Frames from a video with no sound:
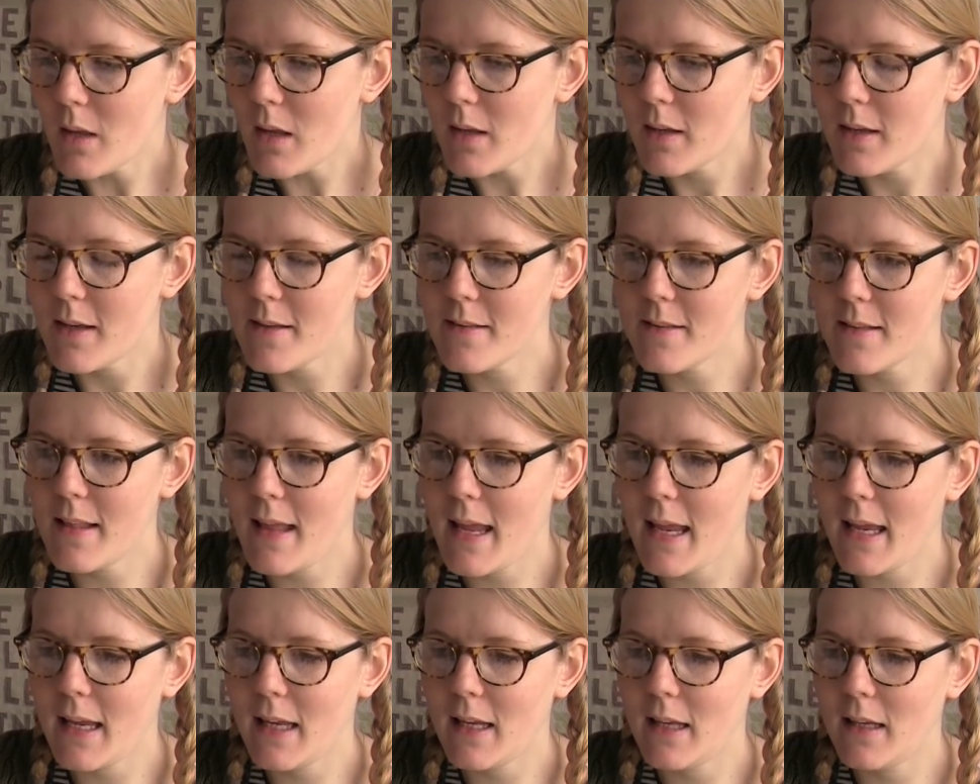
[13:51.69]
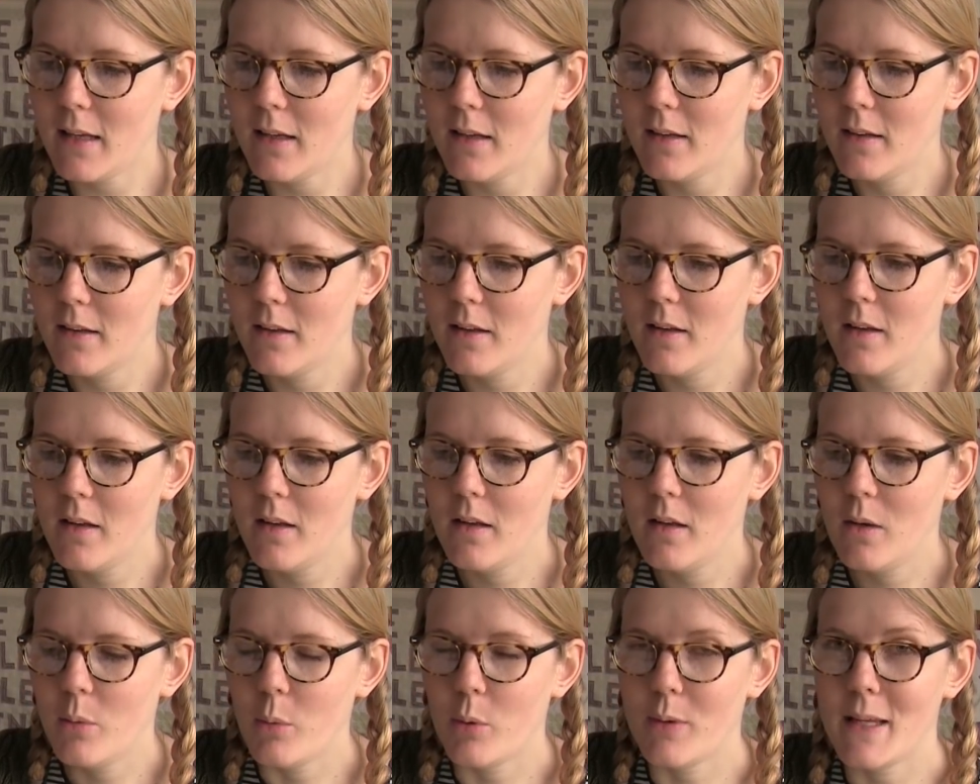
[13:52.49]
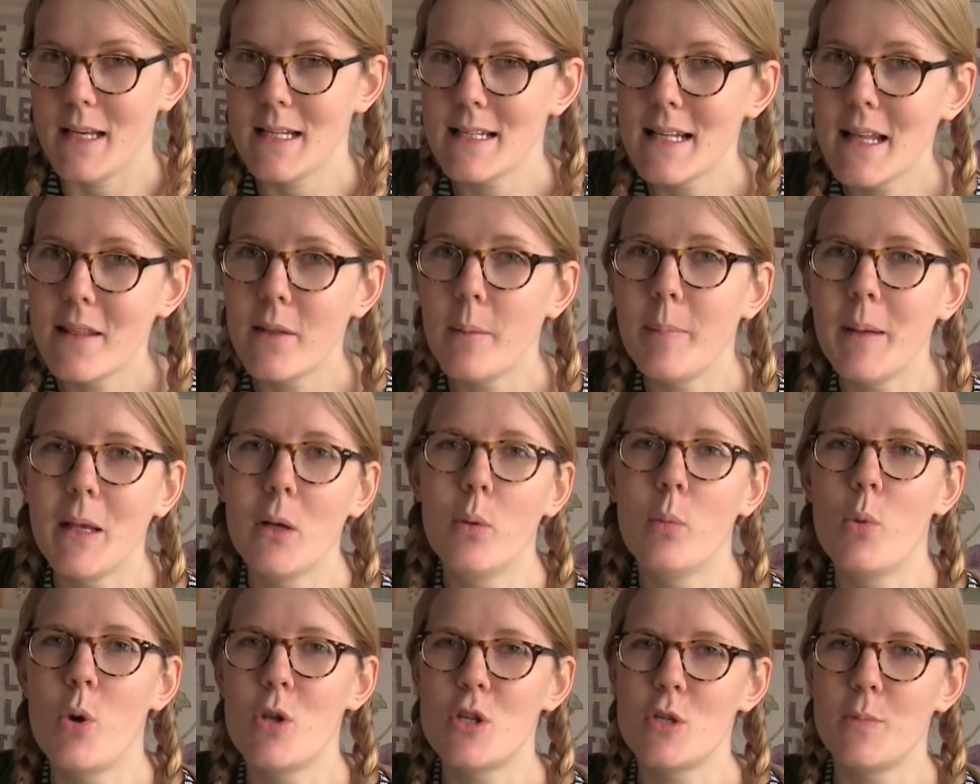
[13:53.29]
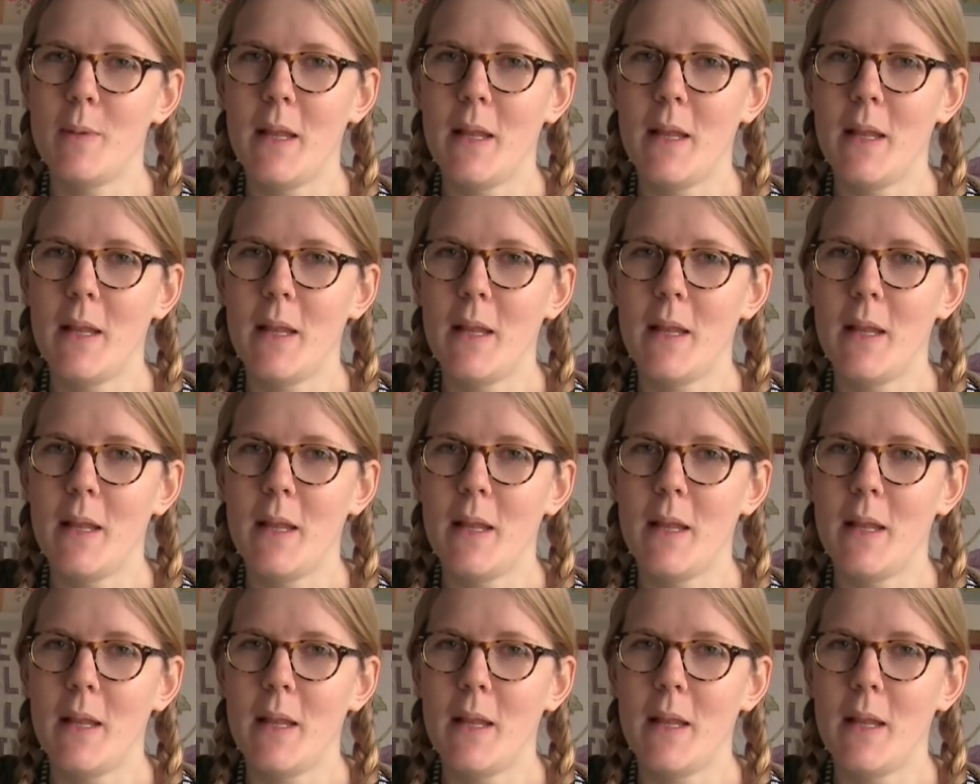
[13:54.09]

Because they sent the bigger ones,